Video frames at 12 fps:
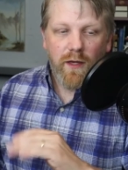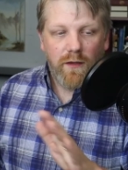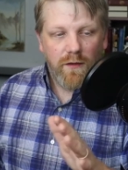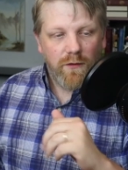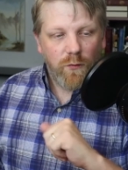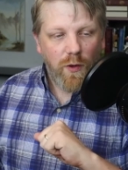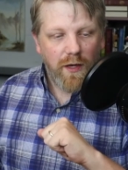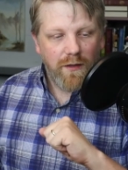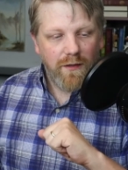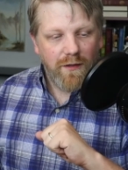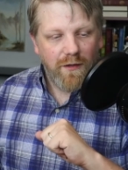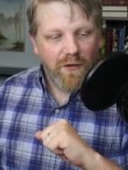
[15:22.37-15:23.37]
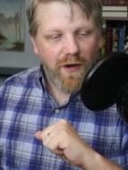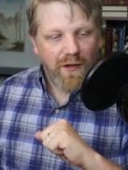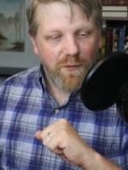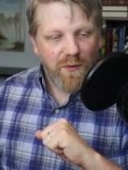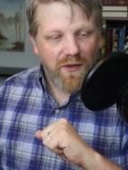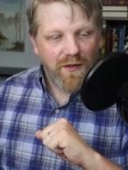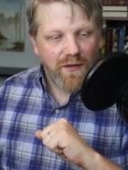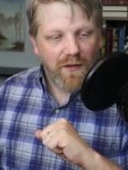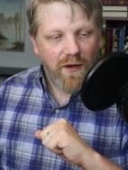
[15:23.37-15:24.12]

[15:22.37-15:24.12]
Uh, this one I did interact with in the